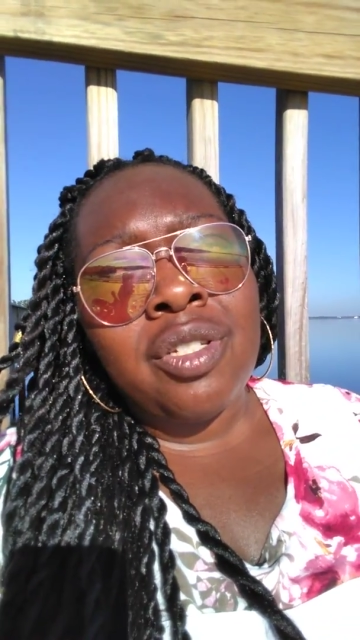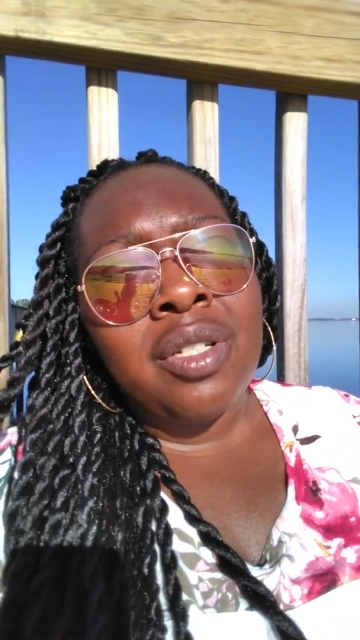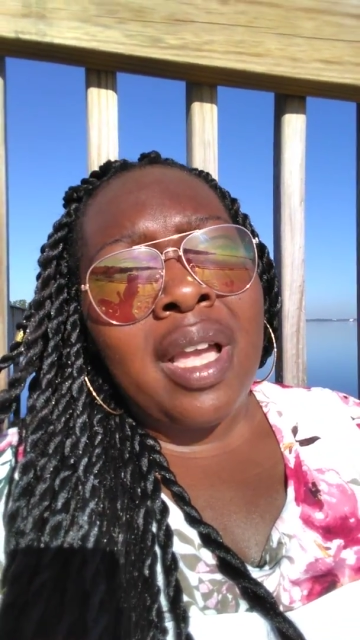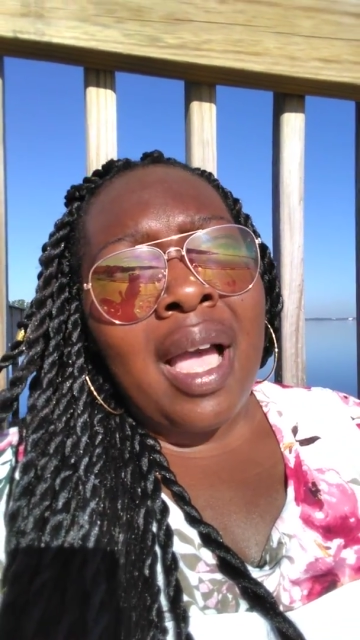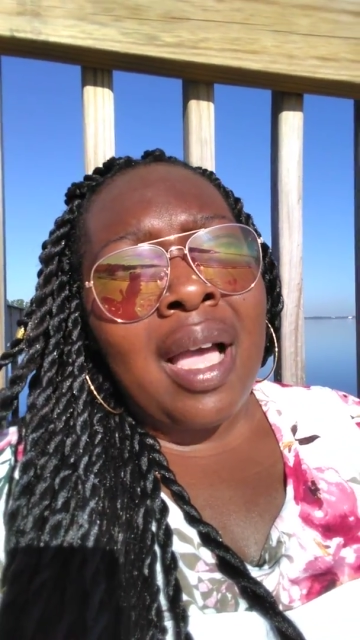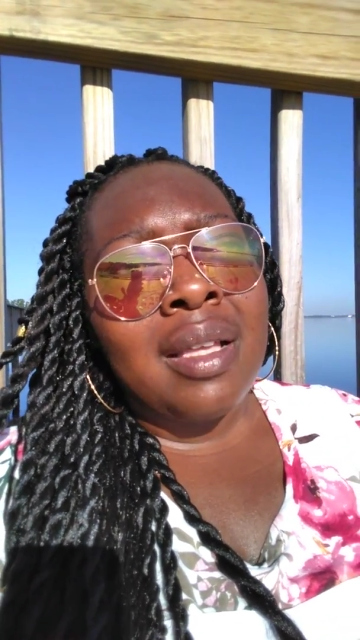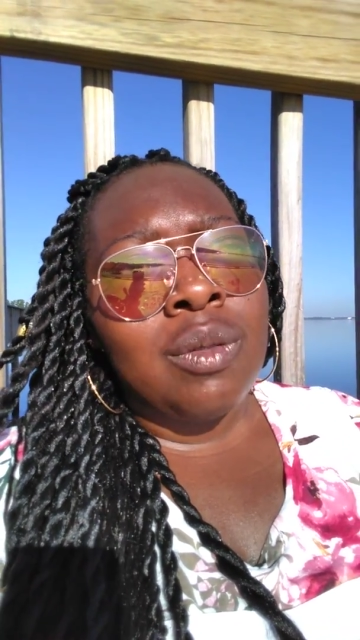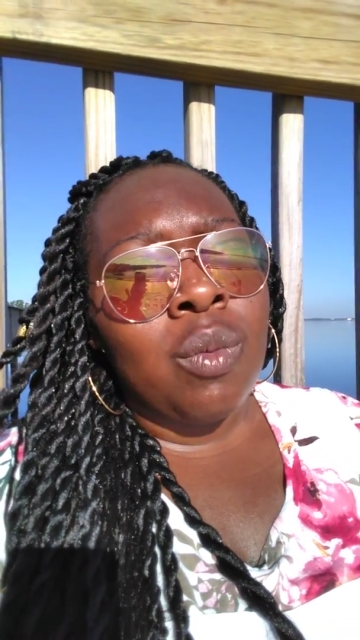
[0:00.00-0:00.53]

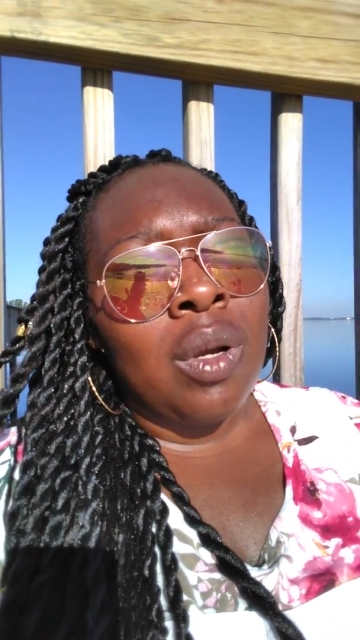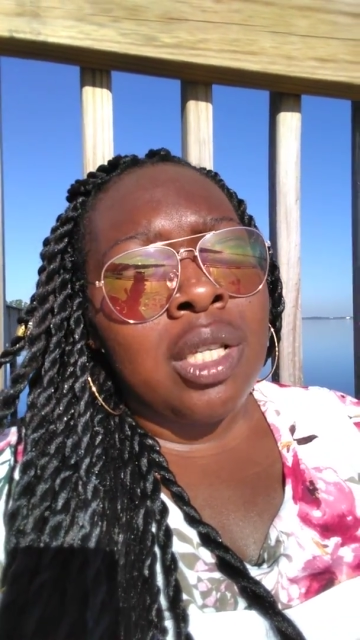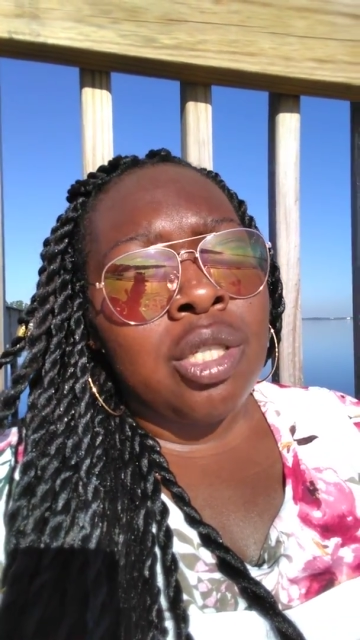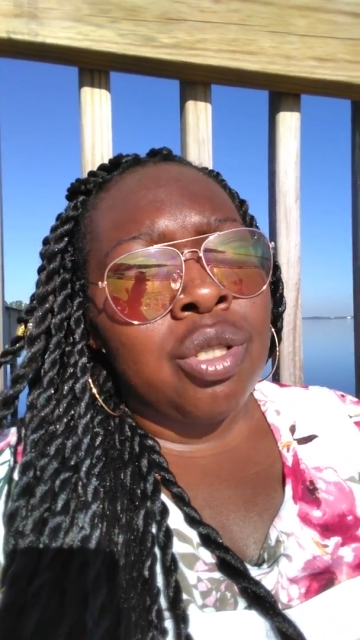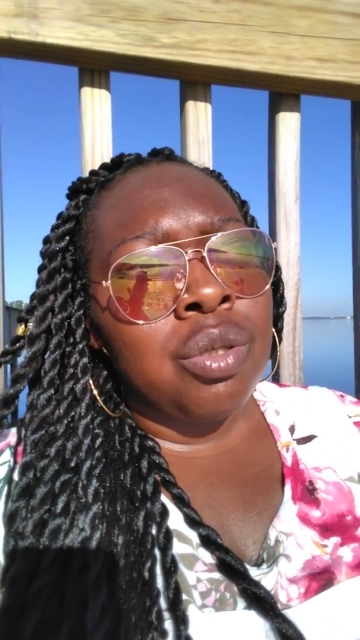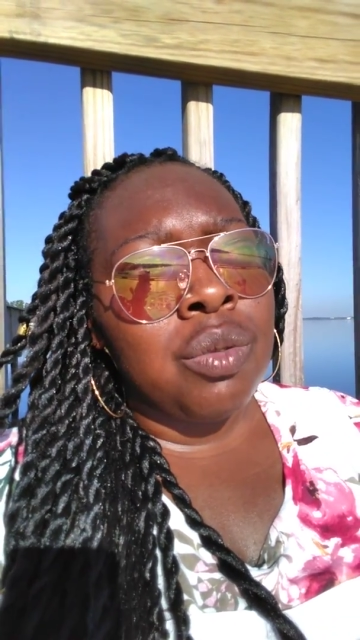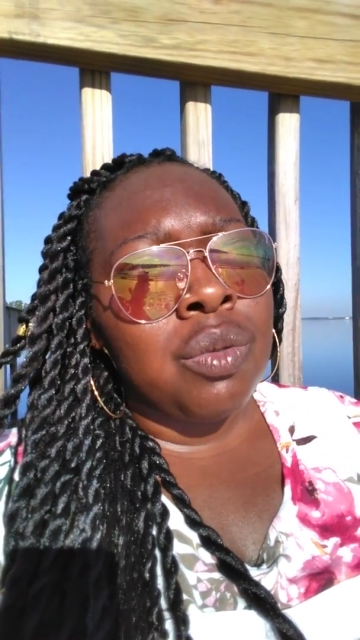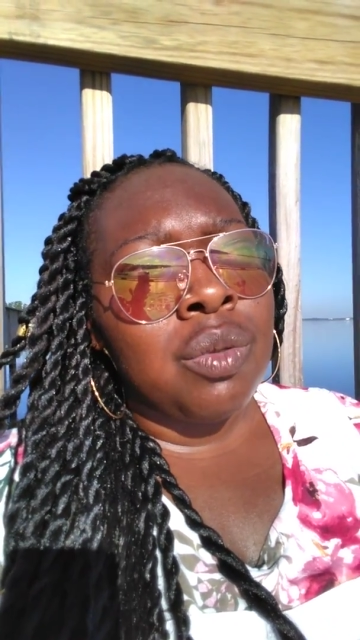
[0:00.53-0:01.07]
guys want
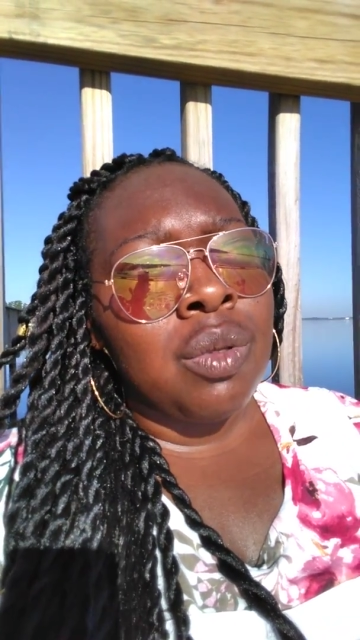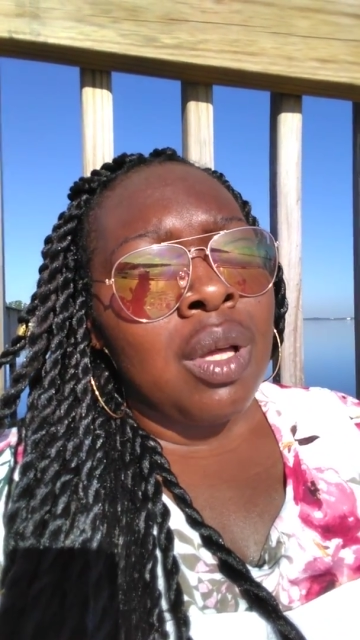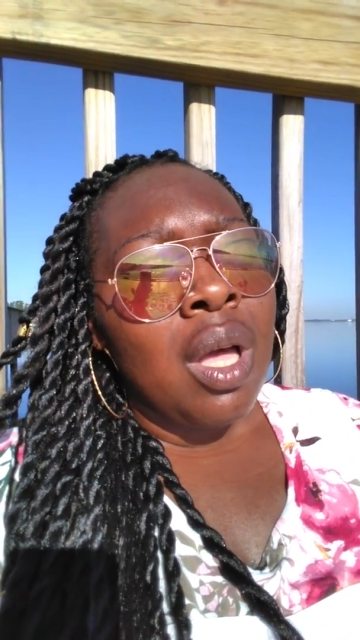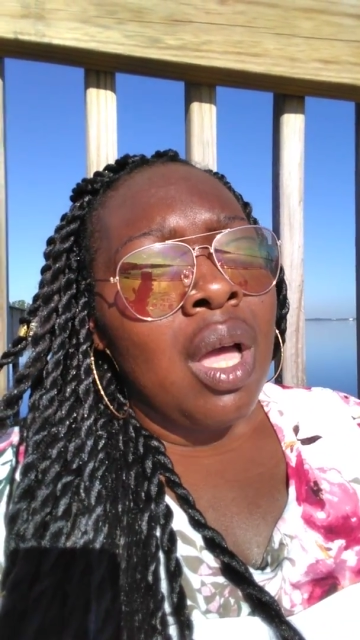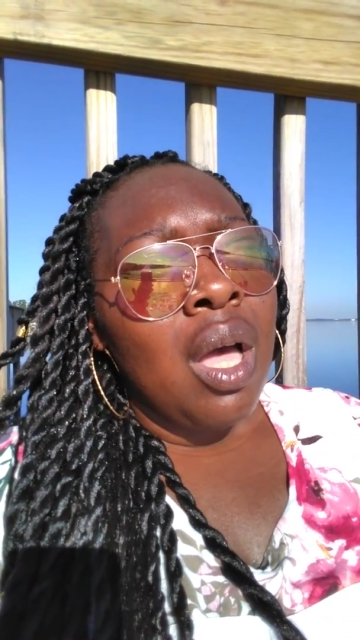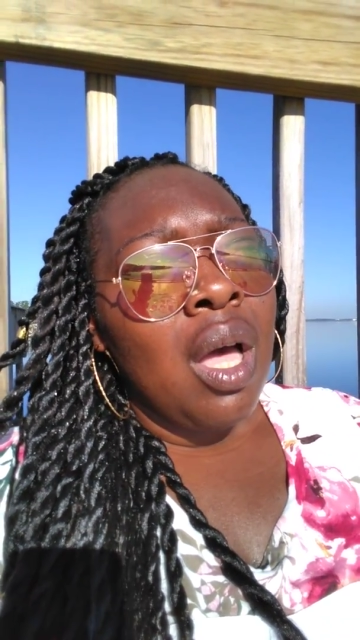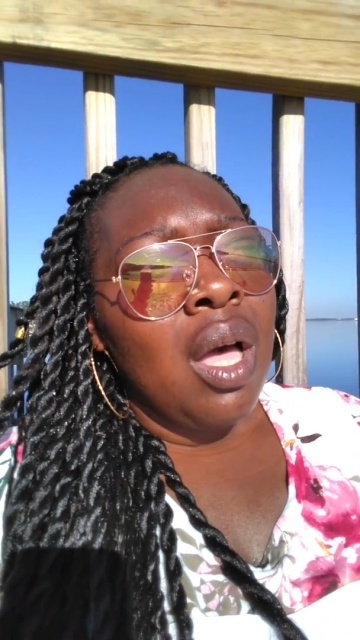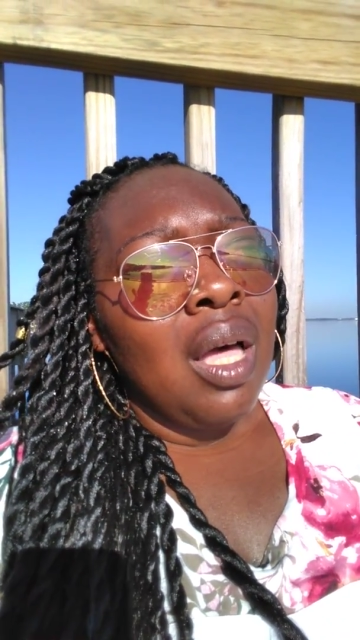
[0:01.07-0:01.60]
to.
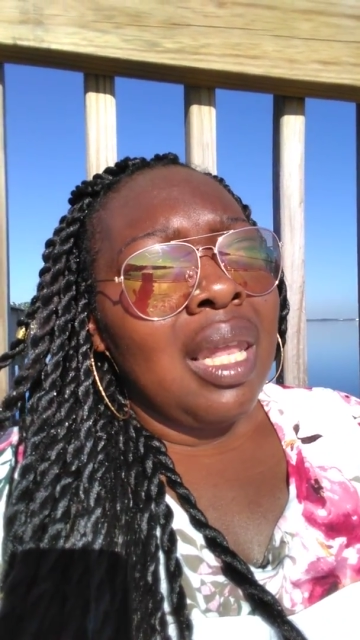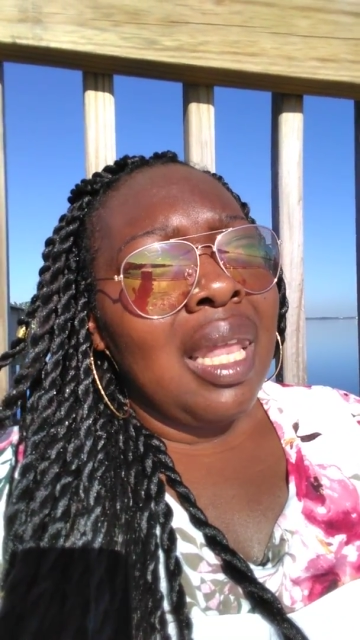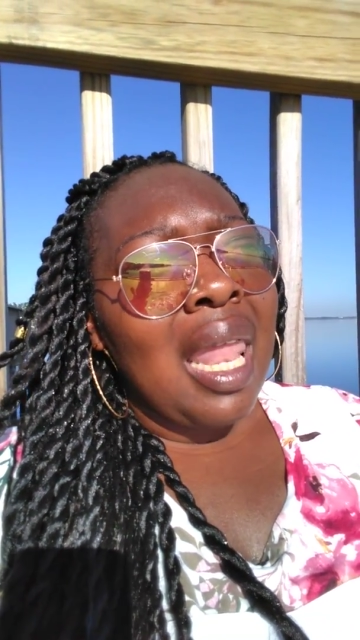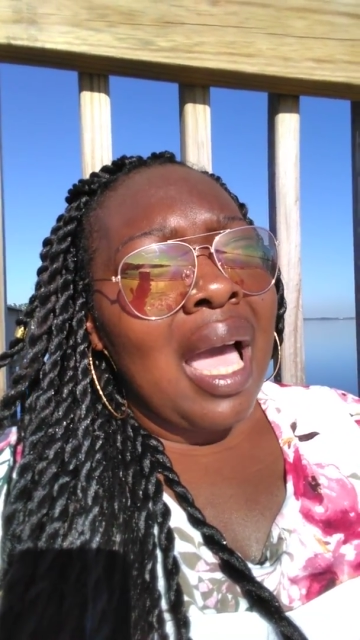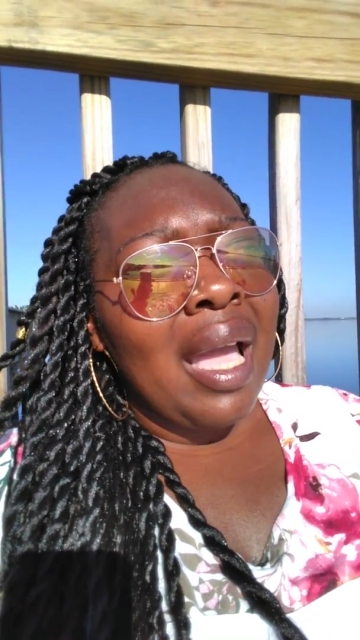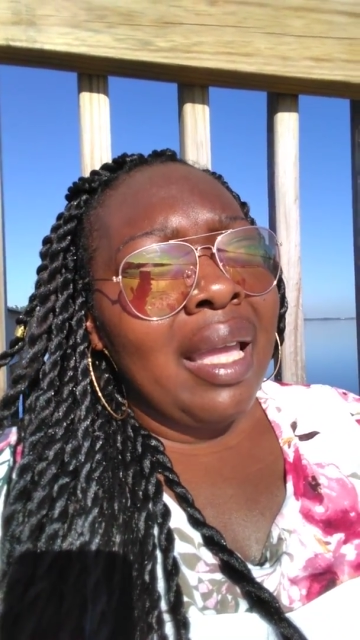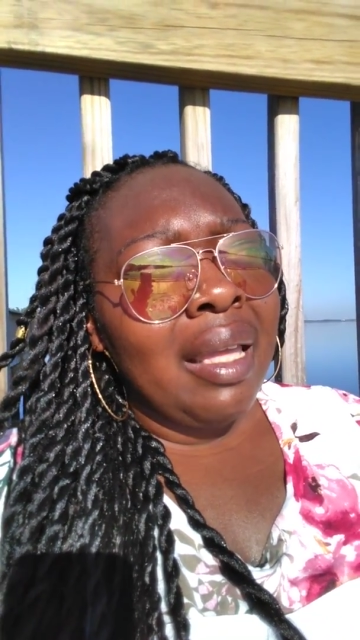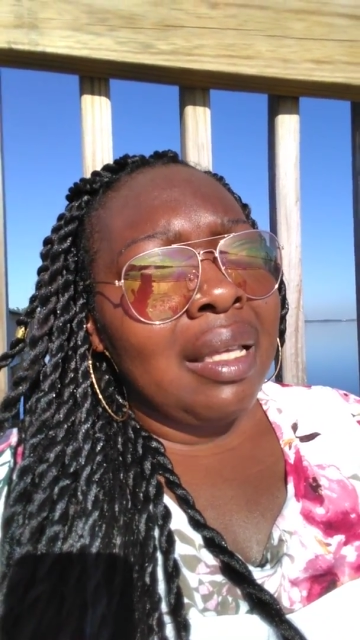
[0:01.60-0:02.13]

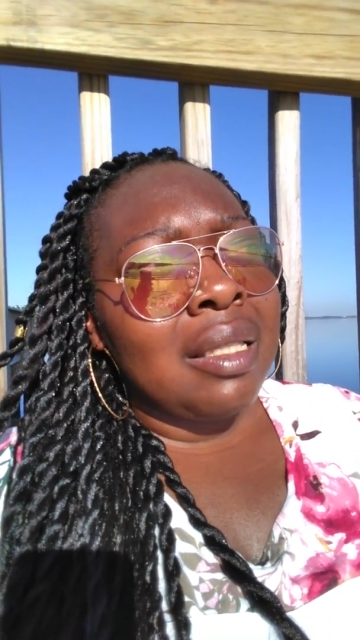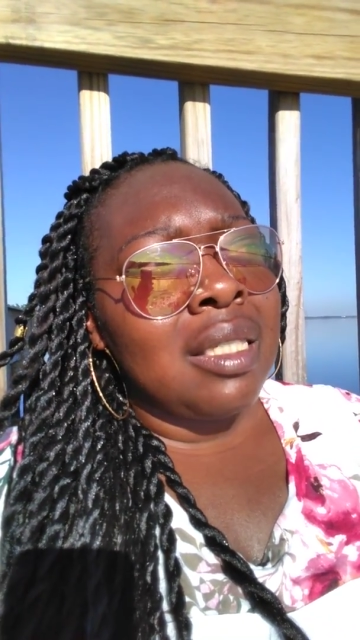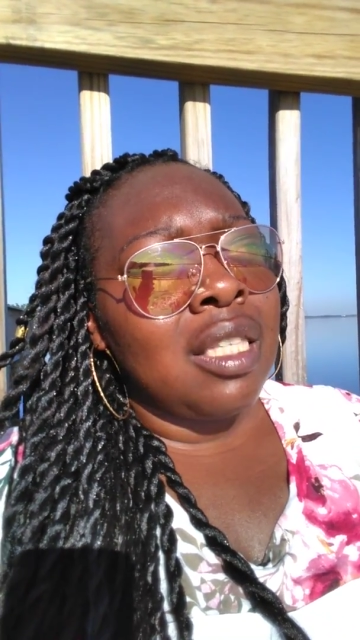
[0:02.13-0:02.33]
Like,